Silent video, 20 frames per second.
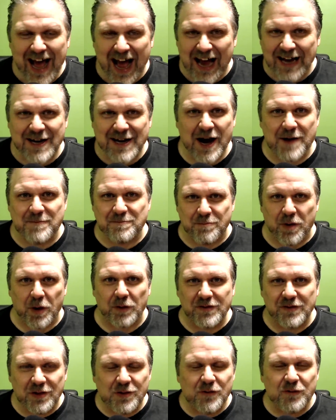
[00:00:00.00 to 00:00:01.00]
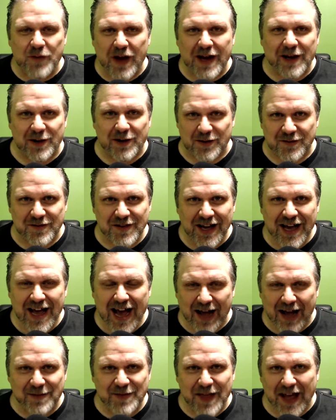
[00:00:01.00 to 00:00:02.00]
cut 2 fingers
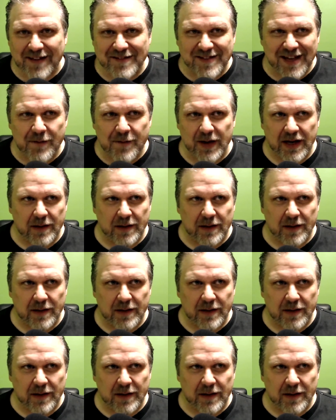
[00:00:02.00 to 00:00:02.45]
on Thanksgiving